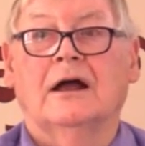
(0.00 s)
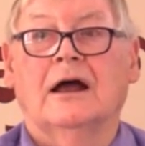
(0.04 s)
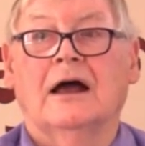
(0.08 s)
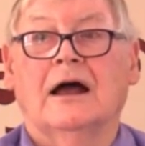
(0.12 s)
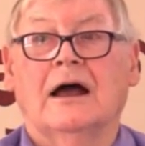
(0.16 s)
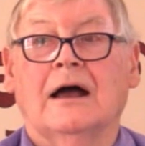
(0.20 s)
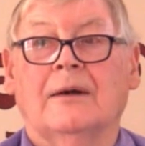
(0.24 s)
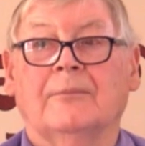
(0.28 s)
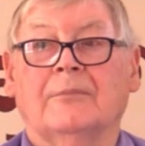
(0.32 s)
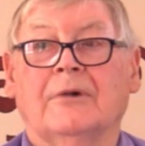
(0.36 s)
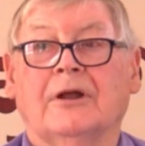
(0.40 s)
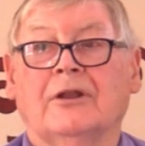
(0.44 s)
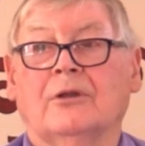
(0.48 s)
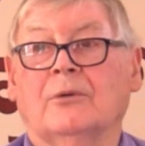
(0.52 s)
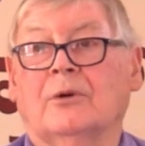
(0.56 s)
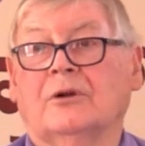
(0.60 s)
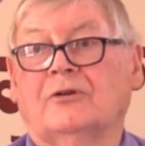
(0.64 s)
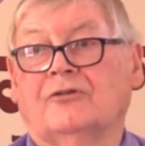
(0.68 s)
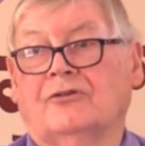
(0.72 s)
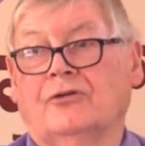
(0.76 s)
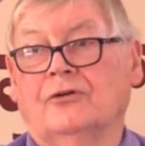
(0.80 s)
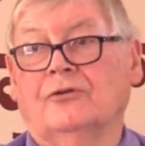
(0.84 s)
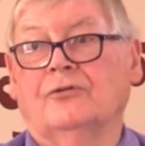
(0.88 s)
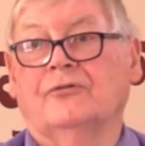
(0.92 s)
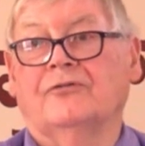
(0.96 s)
And there
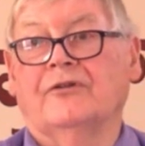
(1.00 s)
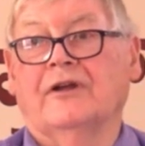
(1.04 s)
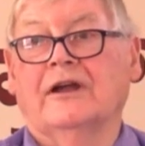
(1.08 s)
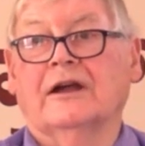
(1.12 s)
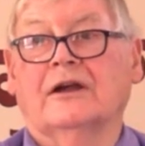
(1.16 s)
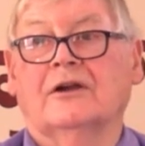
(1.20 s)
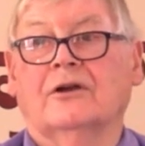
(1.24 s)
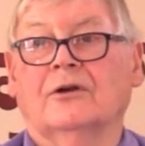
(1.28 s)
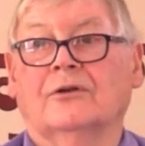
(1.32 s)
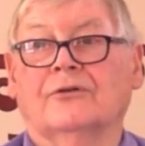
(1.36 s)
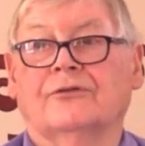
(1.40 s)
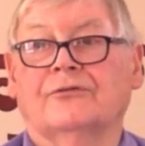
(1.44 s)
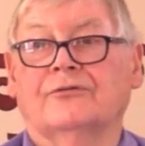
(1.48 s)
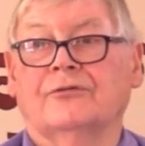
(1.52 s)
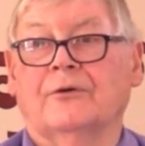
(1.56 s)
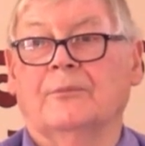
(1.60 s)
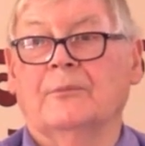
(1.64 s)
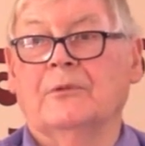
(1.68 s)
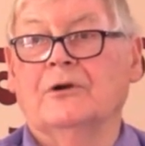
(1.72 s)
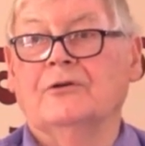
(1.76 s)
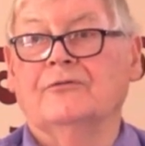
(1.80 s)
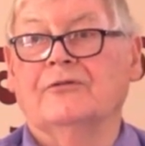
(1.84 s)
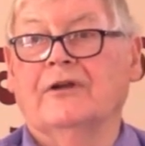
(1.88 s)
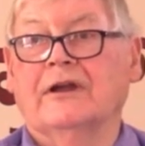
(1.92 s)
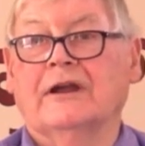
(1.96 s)
were 2 vehicles for
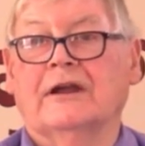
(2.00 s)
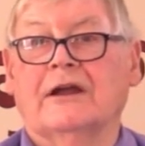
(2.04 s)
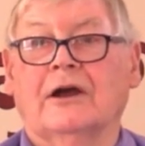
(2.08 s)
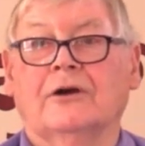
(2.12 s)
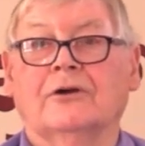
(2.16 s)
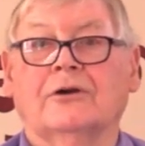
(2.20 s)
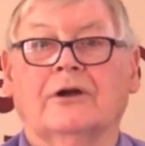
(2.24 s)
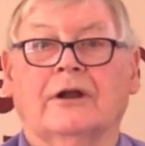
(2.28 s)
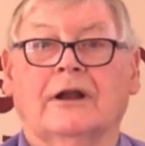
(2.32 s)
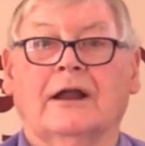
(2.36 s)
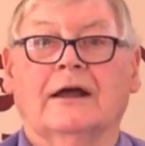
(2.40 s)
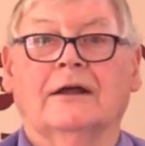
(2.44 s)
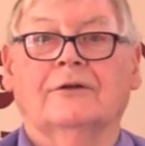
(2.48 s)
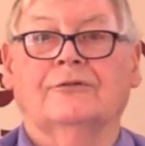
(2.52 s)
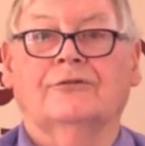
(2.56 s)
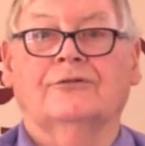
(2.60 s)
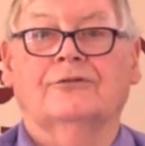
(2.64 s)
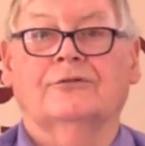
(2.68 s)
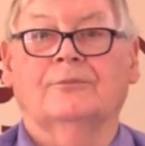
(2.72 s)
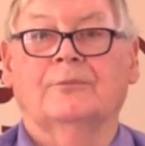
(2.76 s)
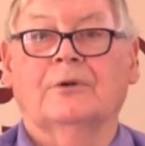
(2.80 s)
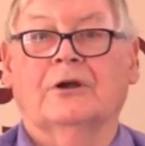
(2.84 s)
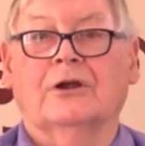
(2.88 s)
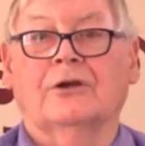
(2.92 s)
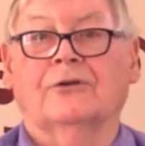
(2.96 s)
moving coconuts,
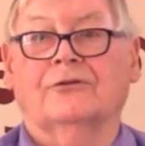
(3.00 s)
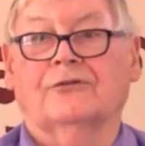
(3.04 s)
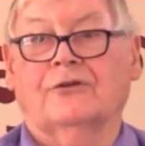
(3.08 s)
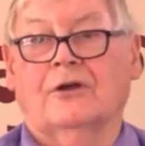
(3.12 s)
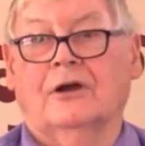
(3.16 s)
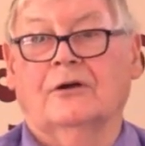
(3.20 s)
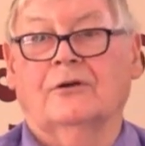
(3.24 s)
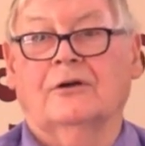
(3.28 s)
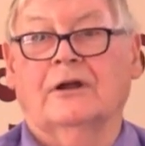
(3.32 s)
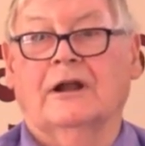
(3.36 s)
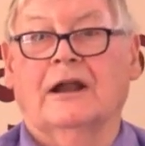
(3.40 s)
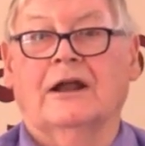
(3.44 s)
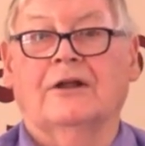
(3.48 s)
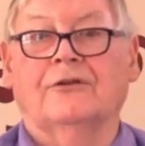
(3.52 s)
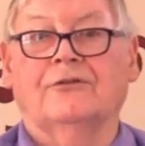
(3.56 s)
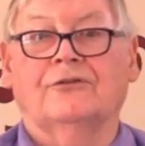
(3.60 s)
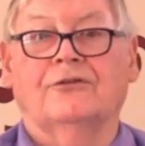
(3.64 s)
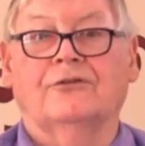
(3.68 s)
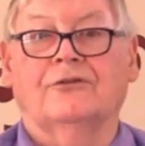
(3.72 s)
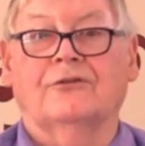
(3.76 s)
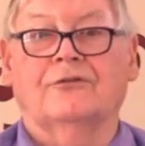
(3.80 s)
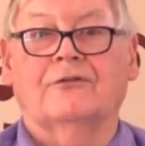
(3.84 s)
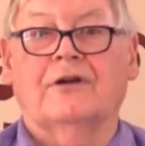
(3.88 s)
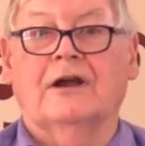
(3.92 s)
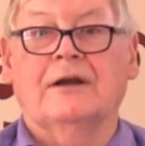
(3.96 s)
because coconuts
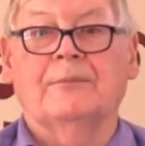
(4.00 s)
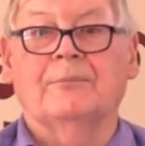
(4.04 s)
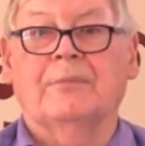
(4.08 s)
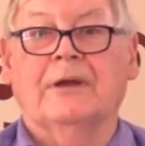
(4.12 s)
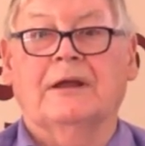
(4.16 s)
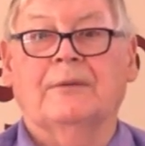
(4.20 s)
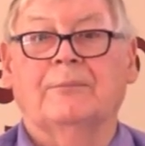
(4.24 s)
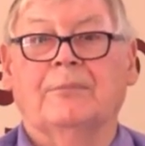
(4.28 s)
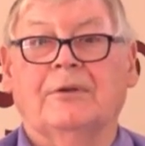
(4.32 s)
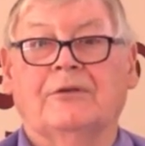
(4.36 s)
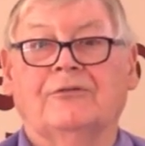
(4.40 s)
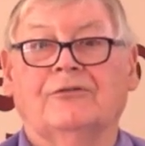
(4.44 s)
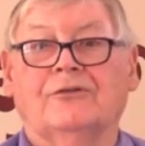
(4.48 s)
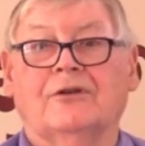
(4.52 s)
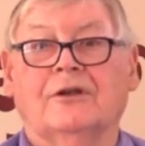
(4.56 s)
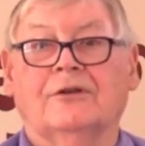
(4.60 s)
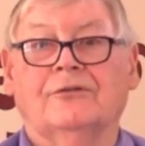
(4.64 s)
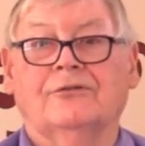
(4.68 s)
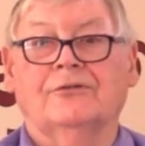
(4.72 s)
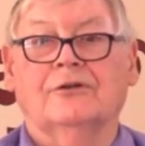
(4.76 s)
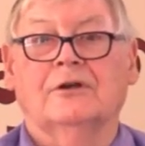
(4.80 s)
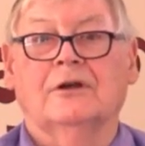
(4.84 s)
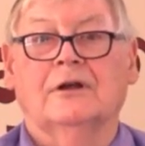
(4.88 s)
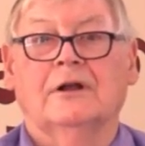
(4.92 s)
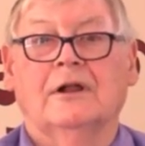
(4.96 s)
is a very big business.